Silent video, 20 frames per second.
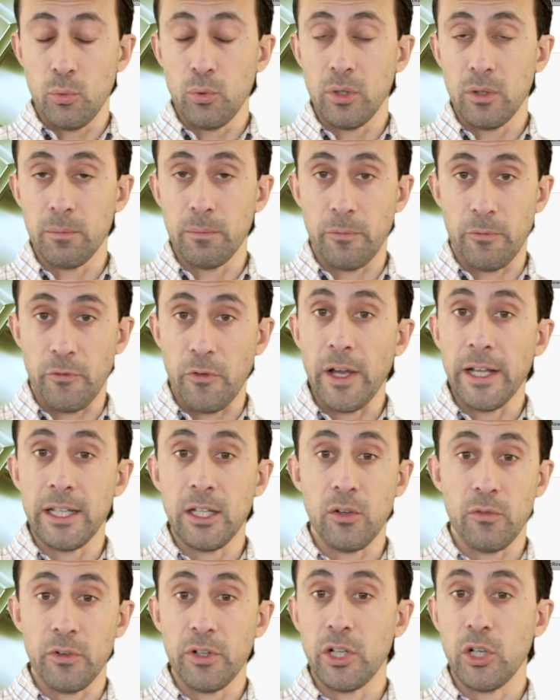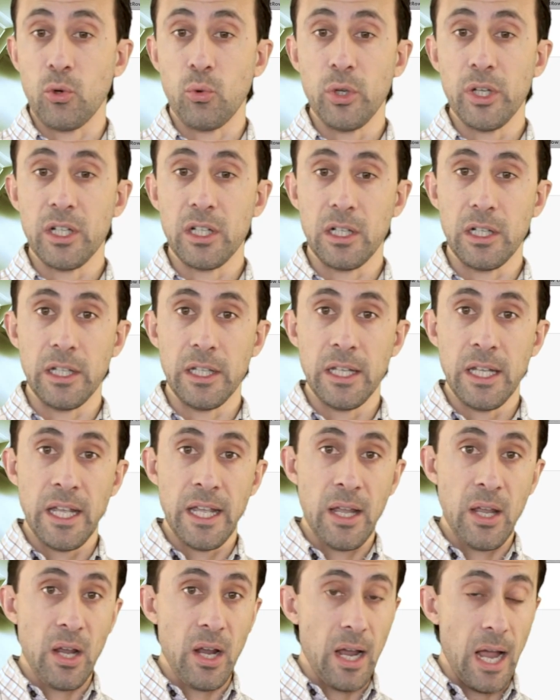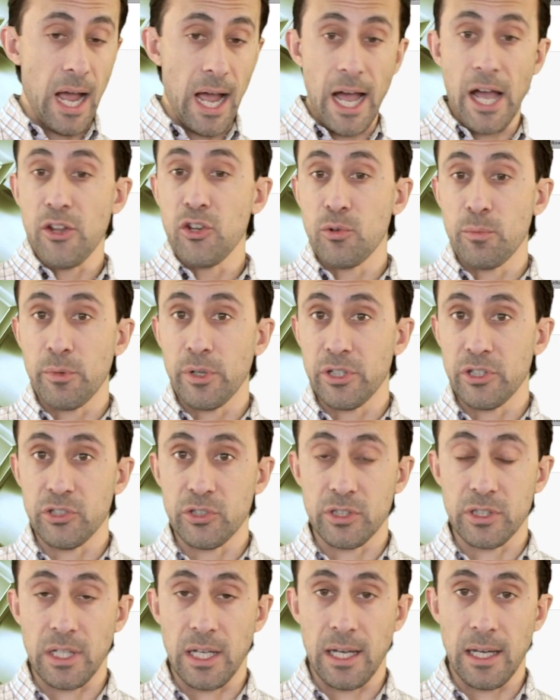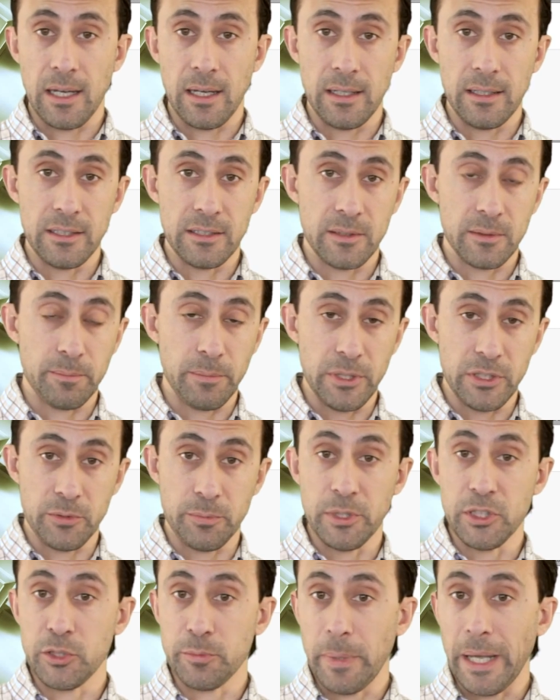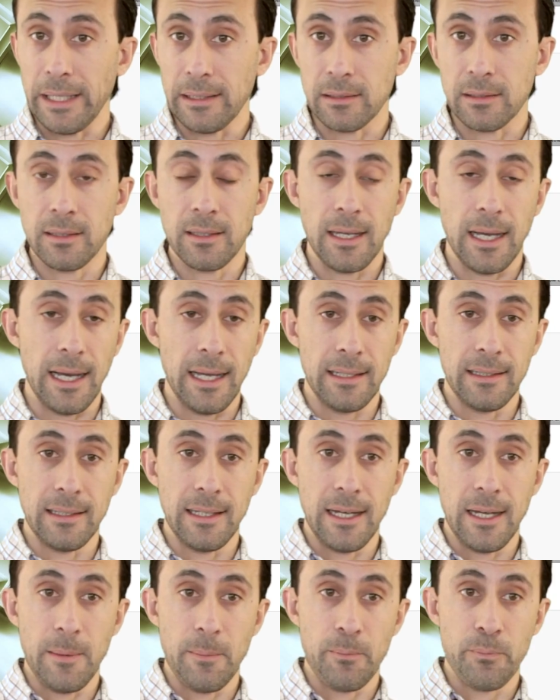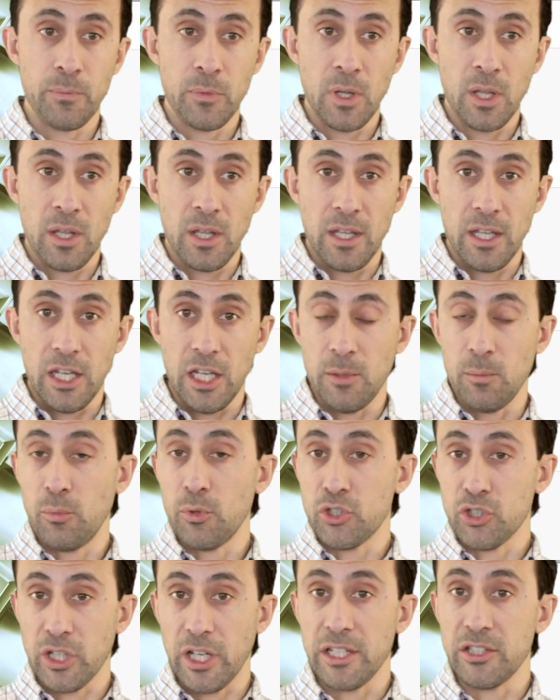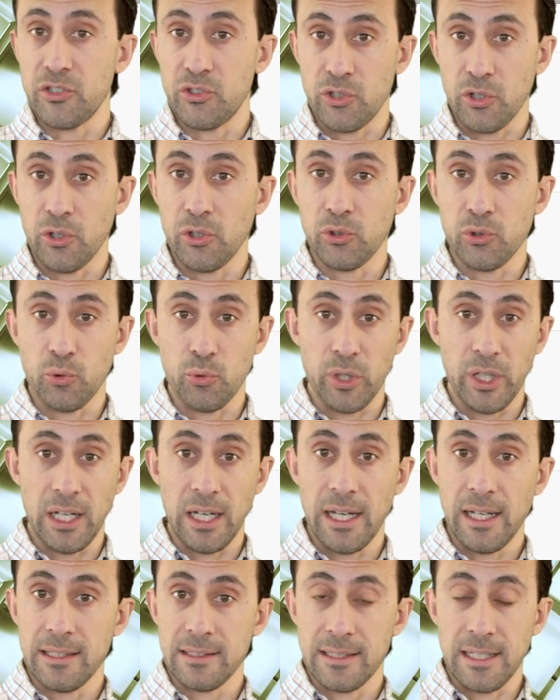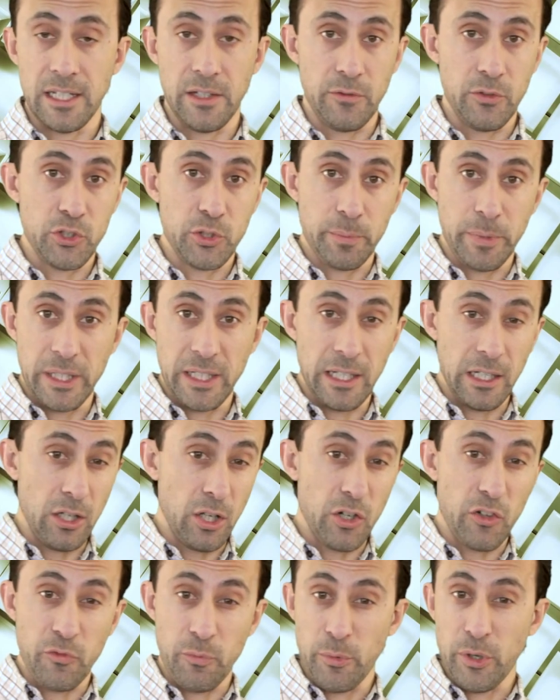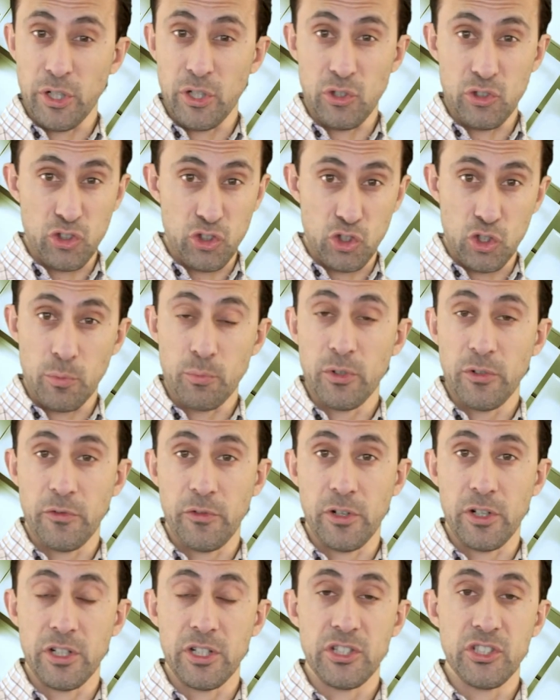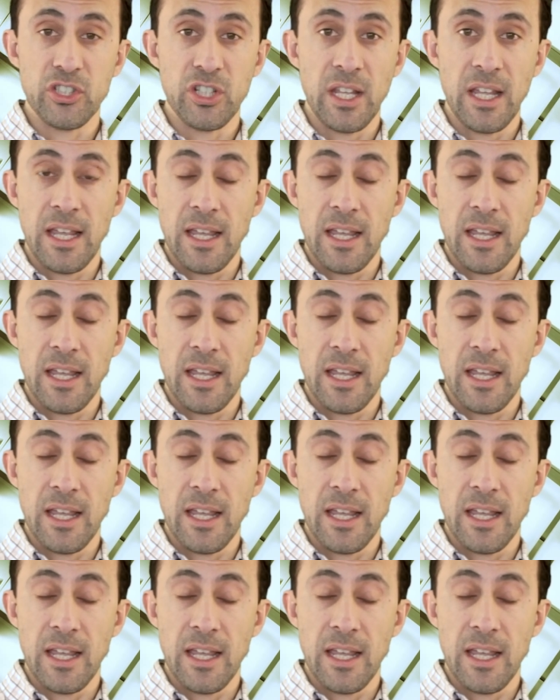will find out very quickly how your money is been spent. And in most cases, you're going to realize that if you're spending a lot of money on some referrers,